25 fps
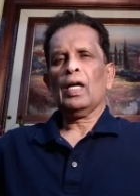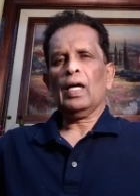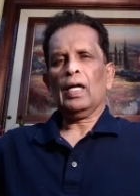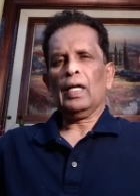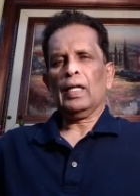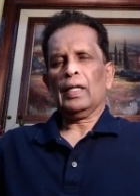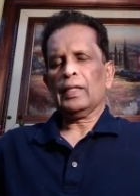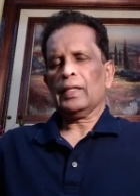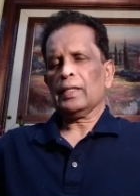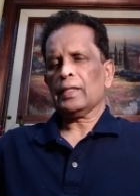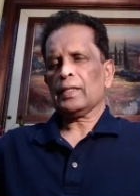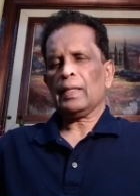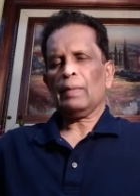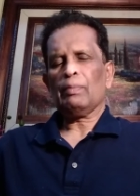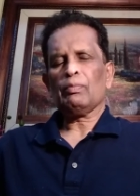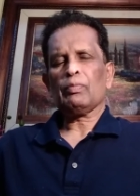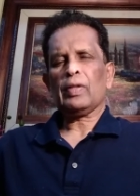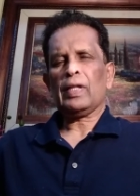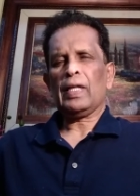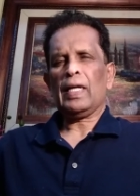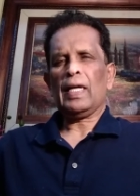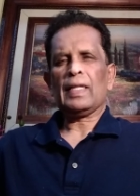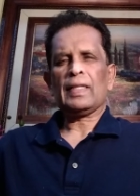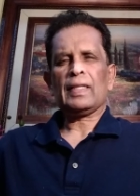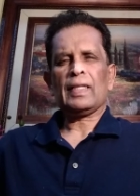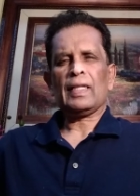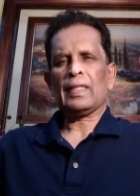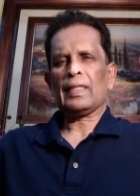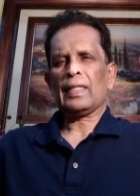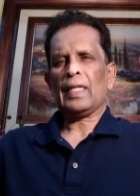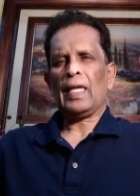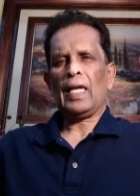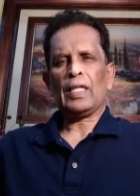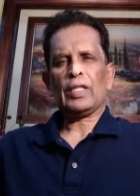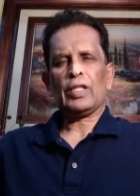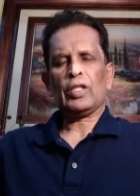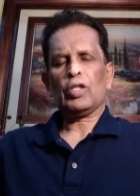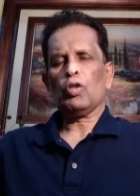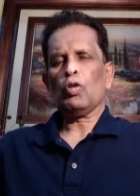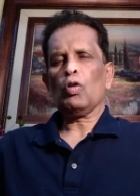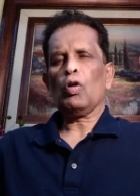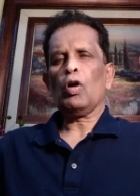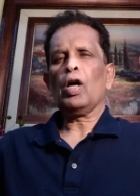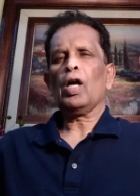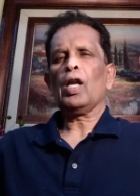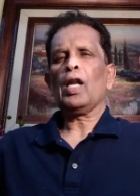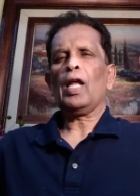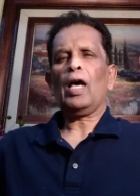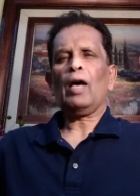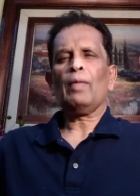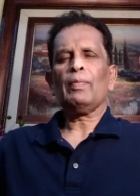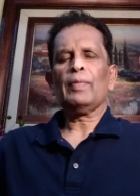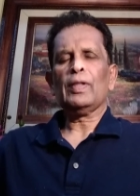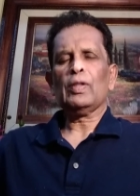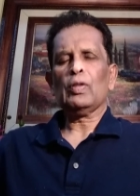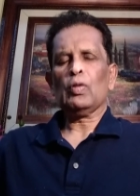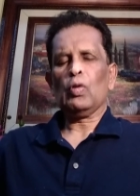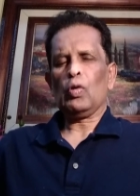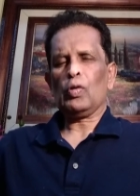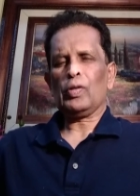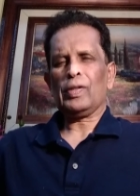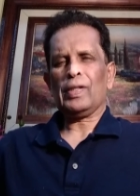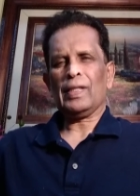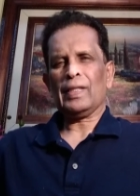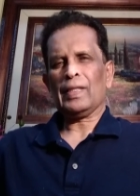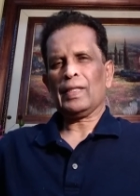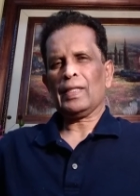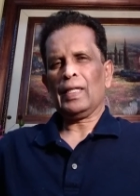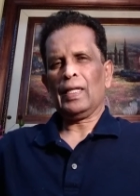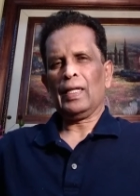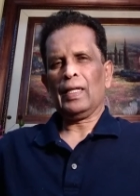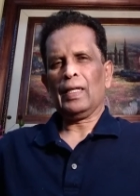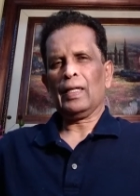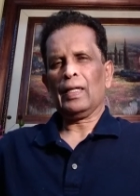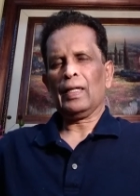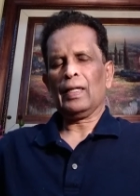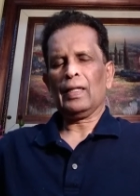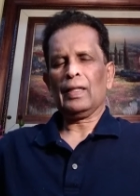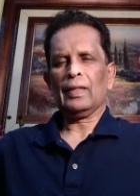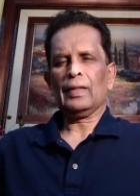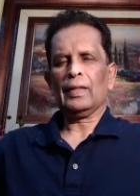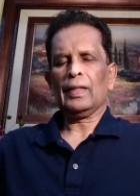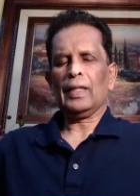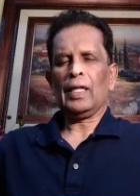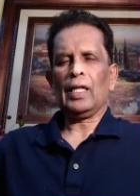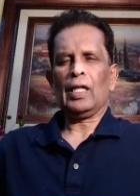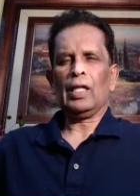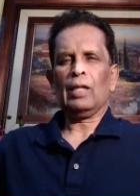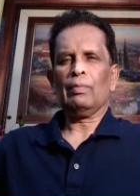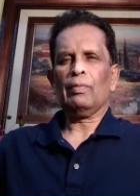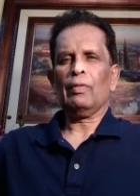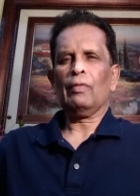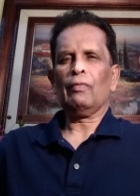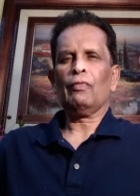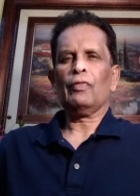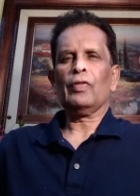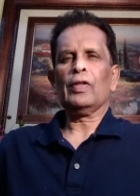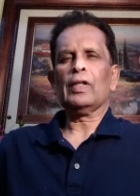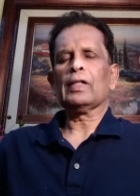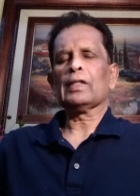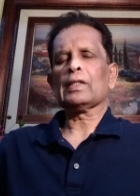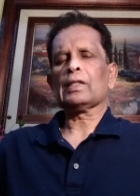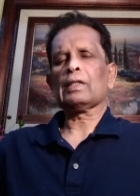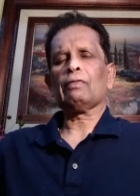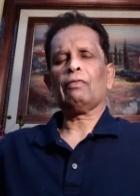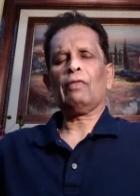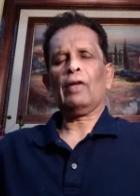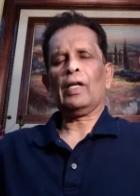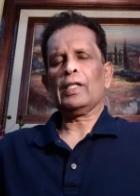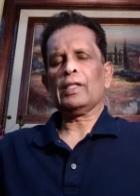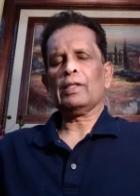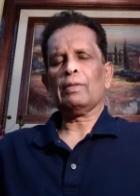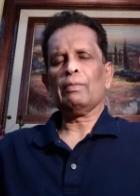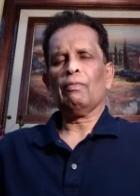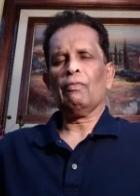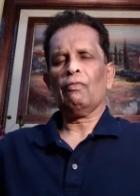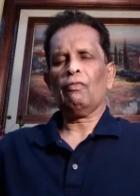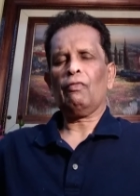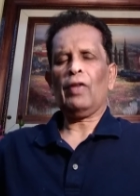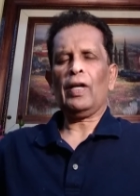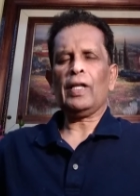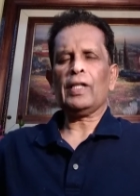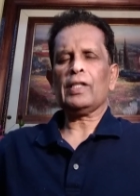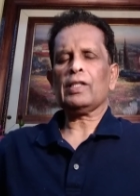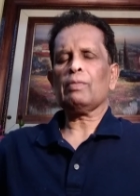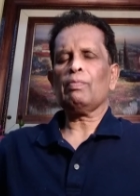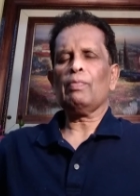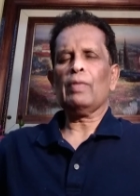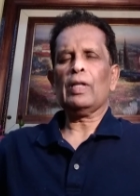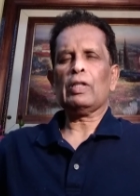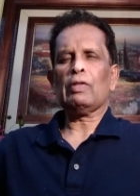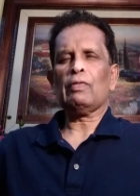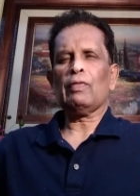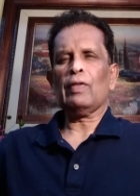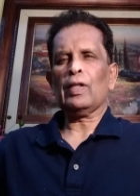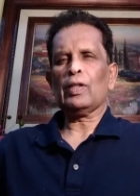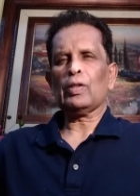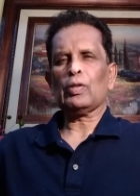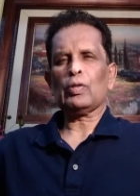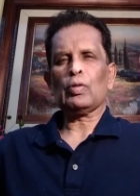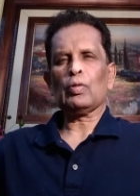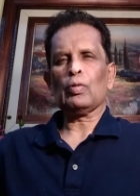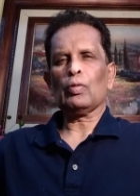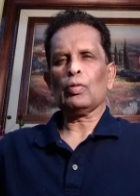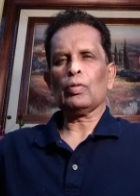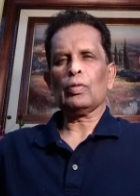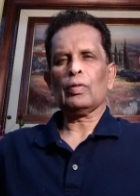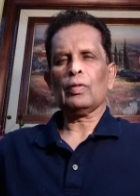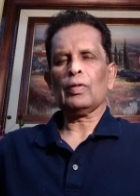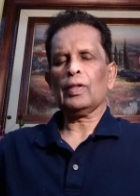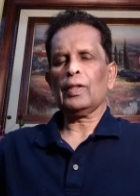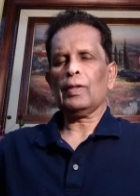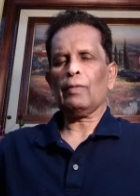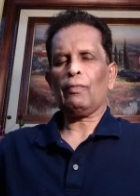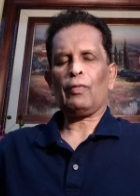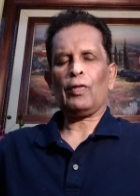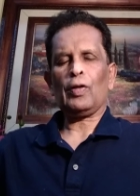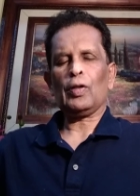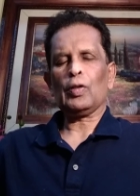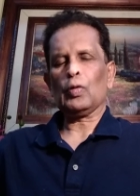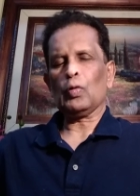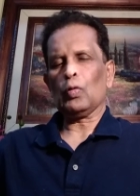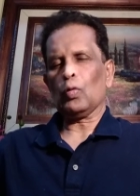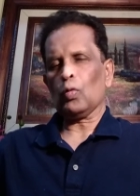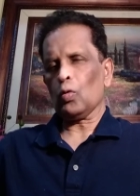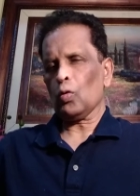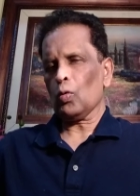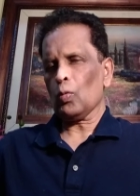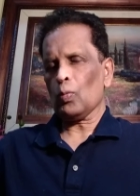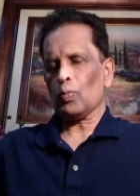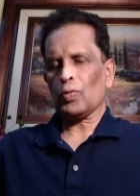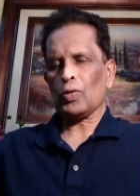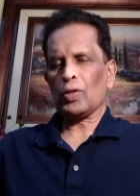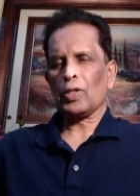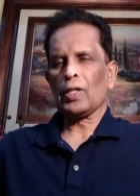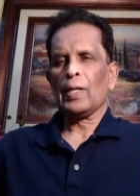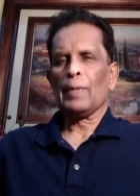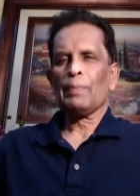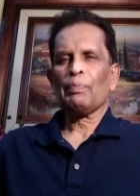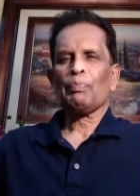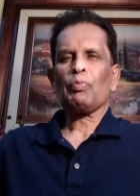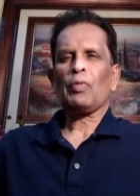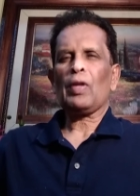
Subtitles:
in some cases, as you all have been noticing, there will be fierce fight between different groups,